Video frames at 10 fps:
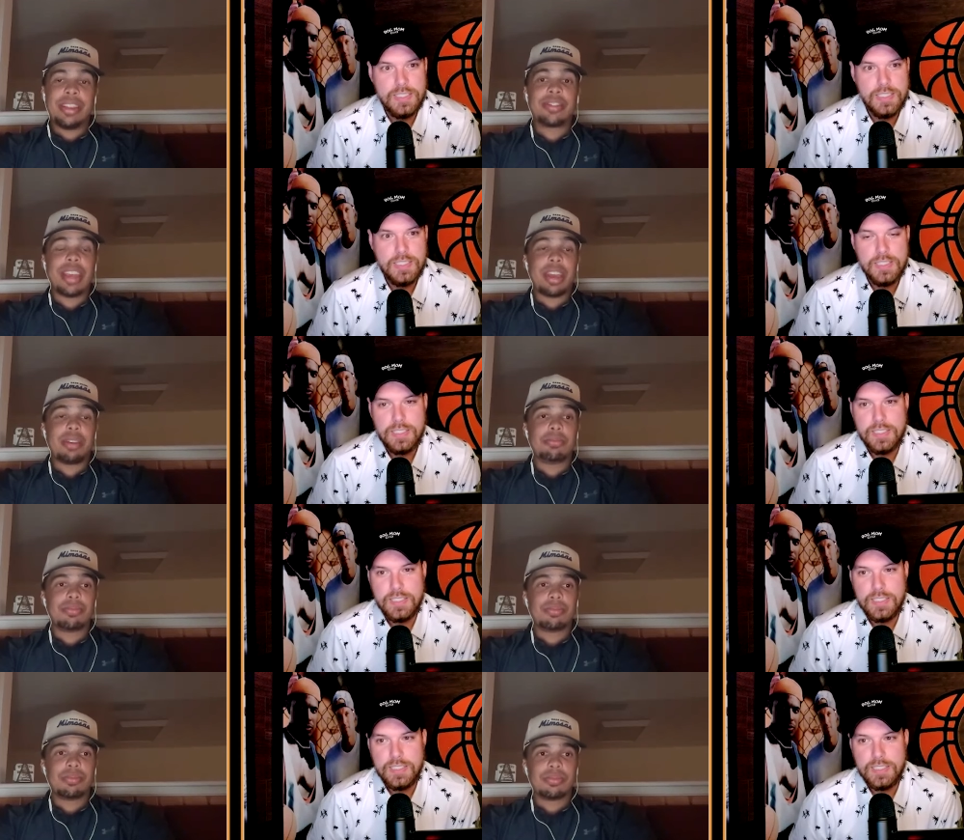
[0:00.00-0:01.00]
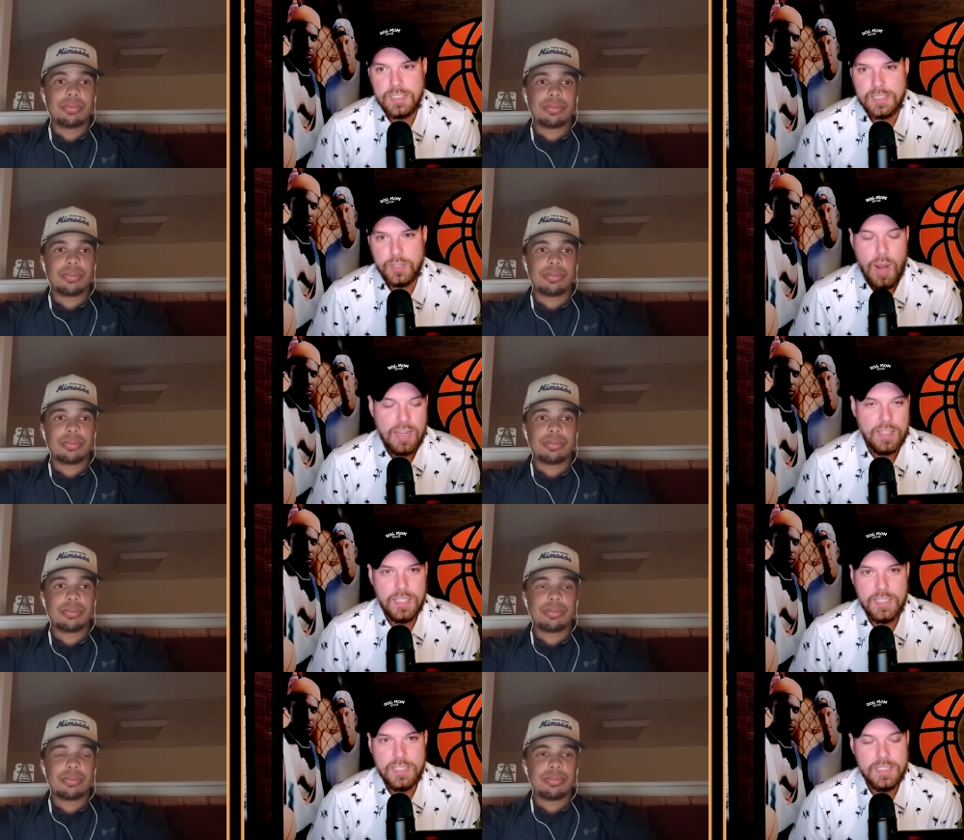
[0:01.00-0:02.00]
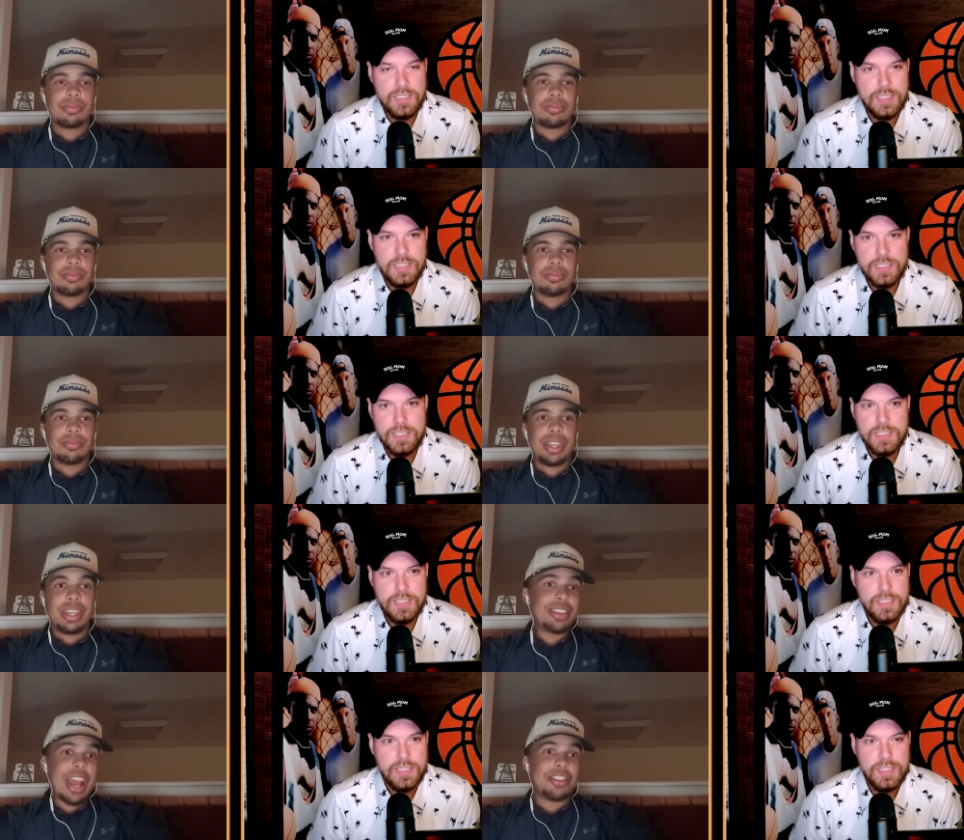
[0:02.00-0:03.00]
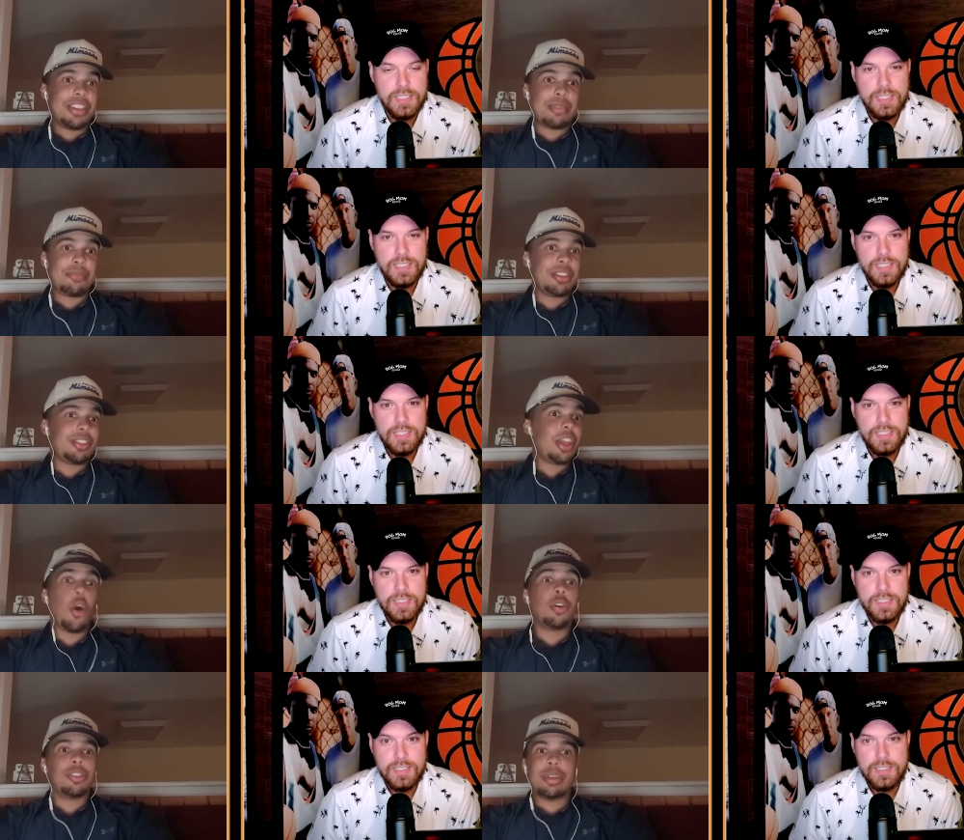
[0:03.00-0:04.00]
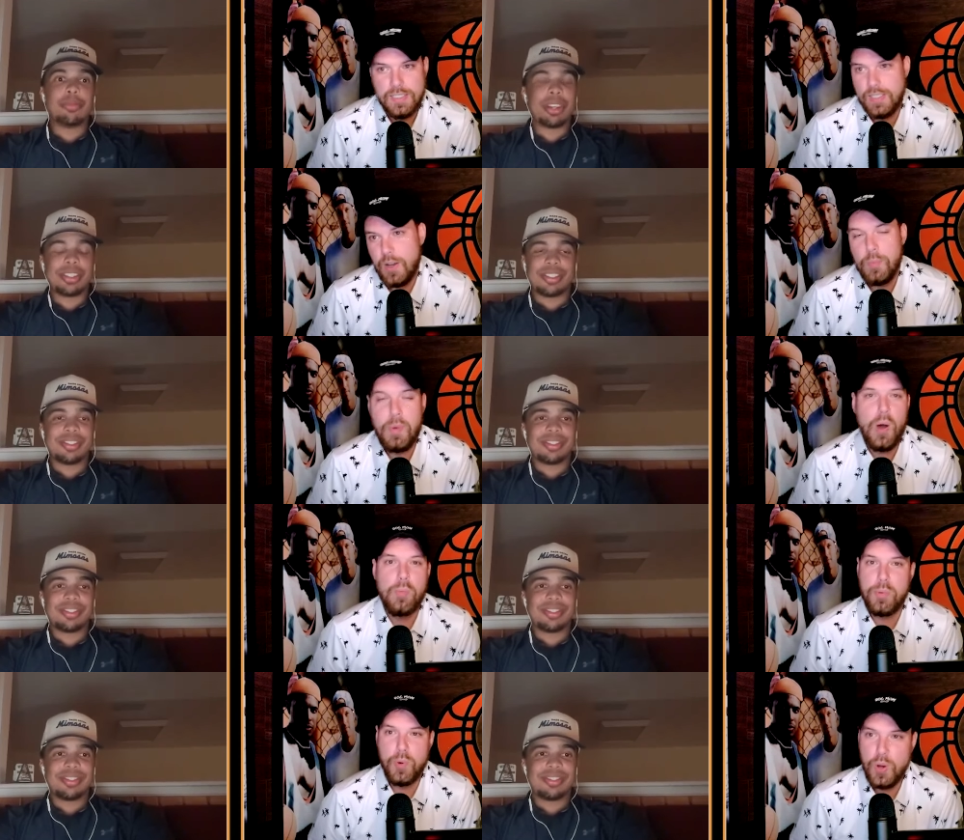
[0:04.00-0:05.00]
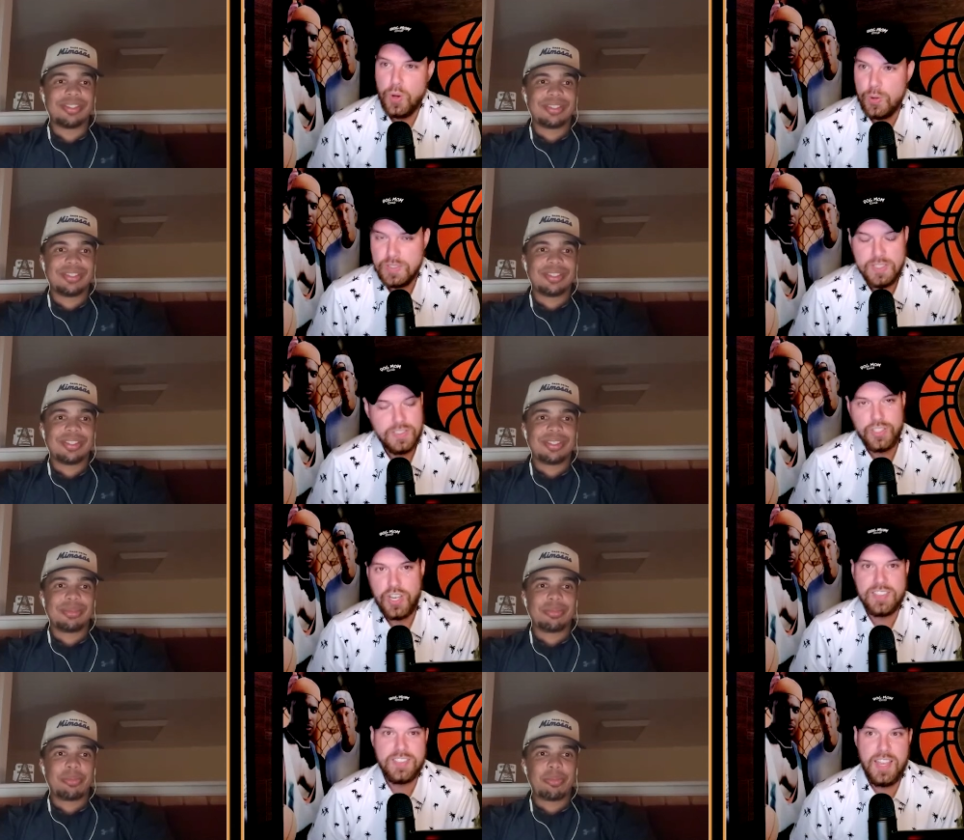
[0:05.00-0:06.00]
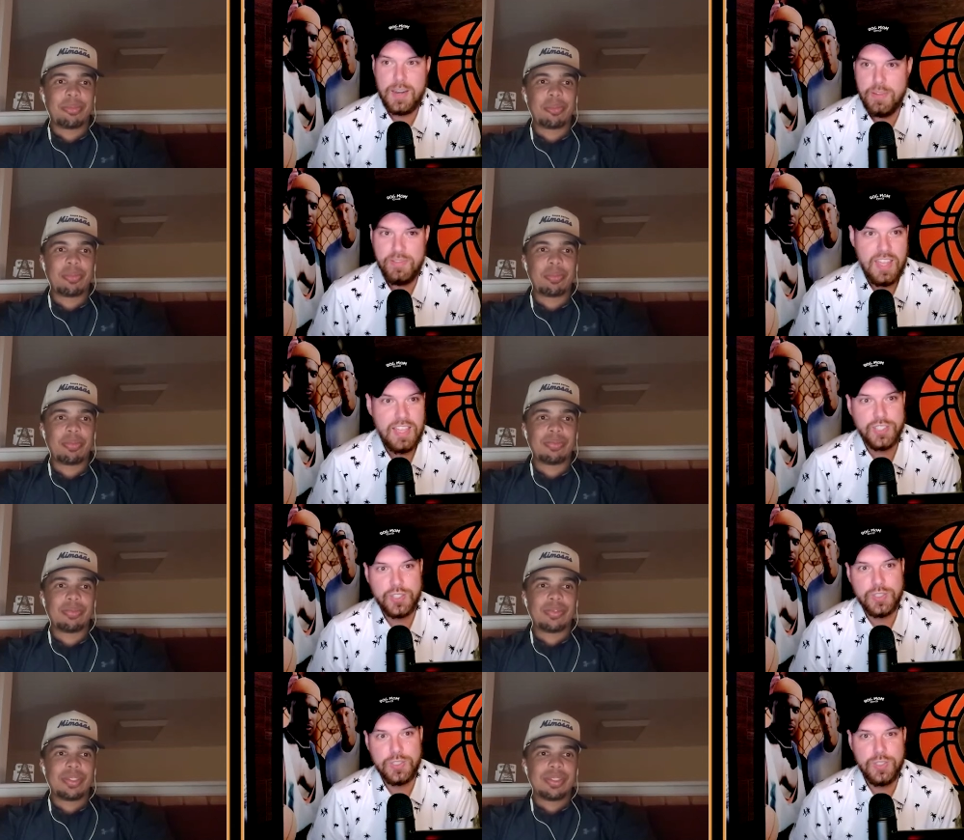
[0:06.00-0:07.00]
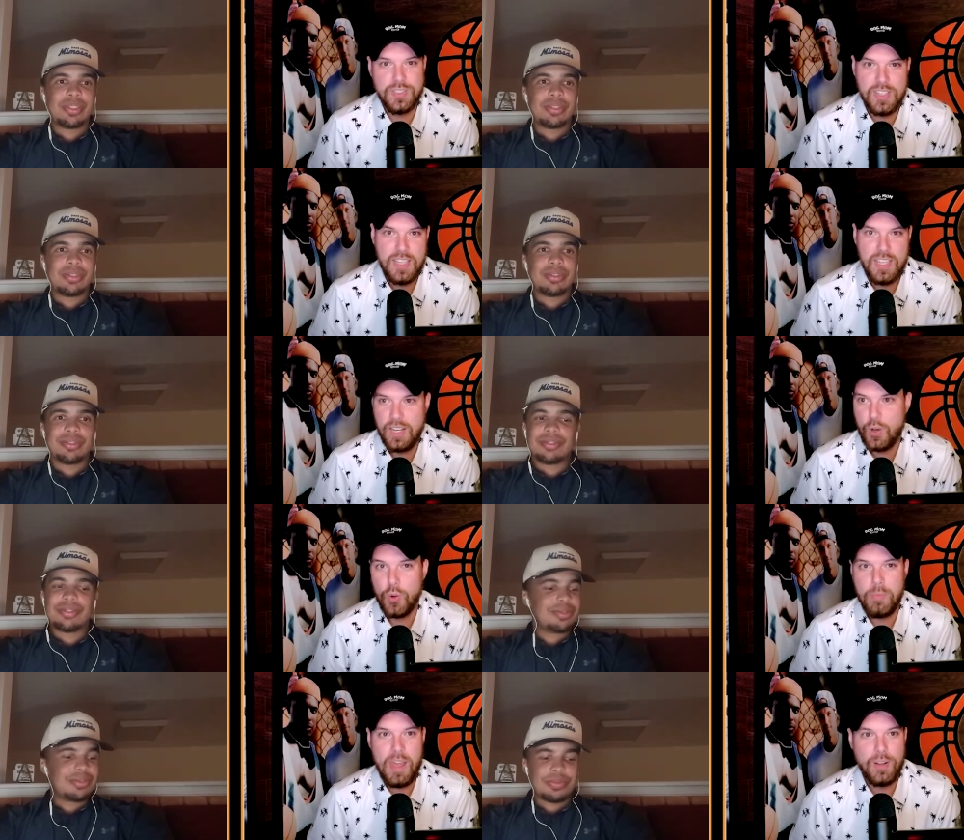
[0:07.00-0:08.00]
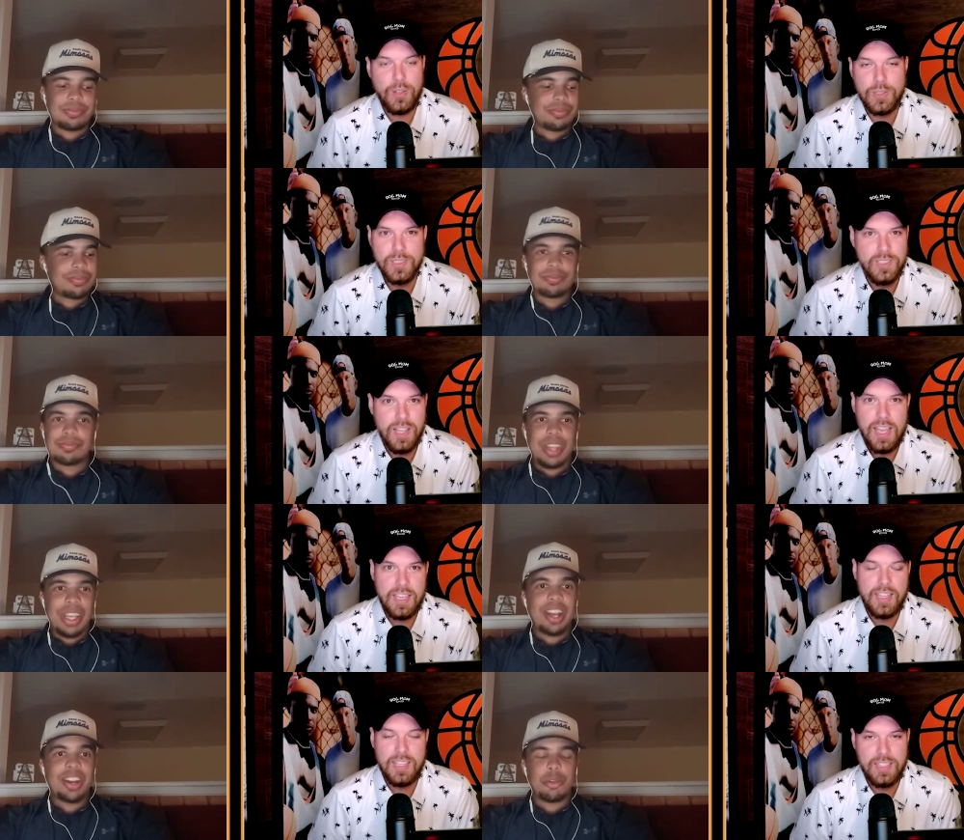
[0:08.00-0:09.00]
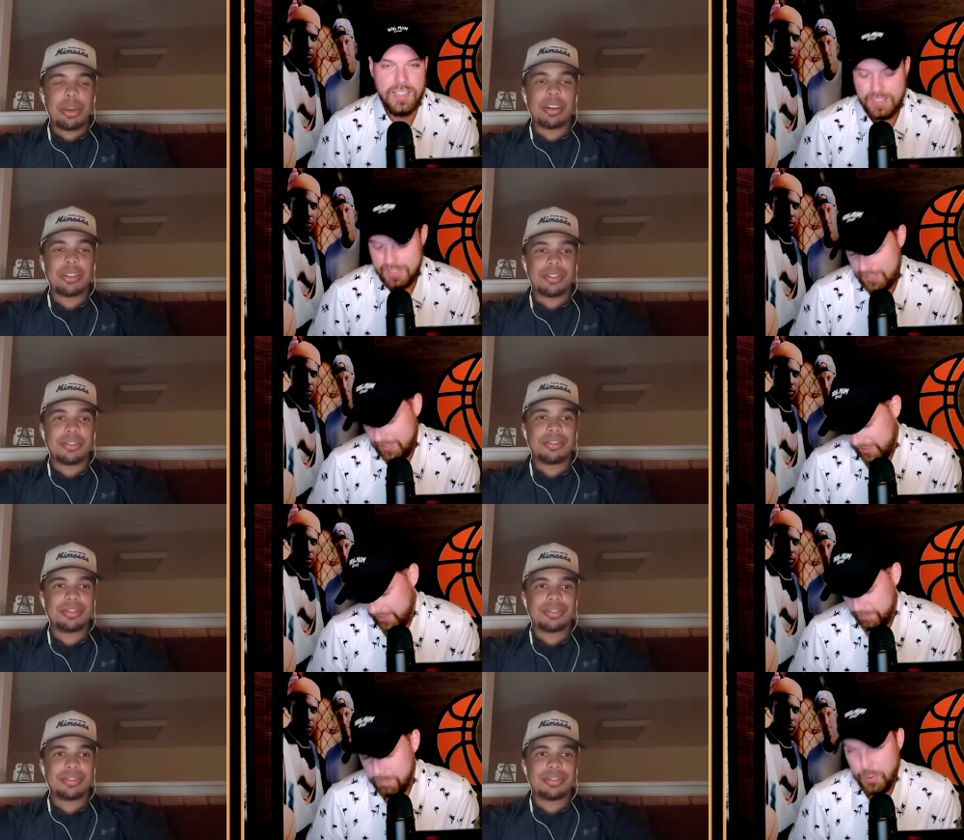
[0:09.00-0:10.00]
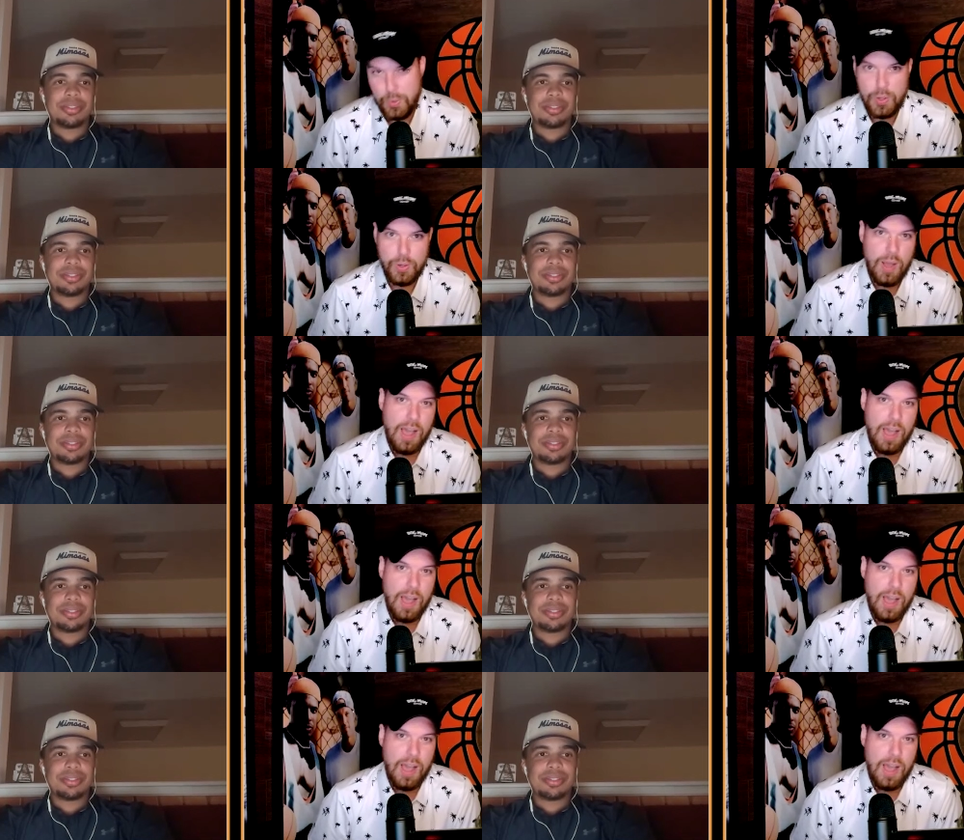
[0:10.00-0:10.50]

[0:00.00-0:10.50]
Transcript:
Speaker 1: this game. Correct he's gotten DNPs the whole Olympics. Oh,
Speaker 2: oh boo-hoo. Is this the Jayson Tatum Invitational or did he get a gold medal?
Speaker 1: Like He got a gold medal. Boo-hoo.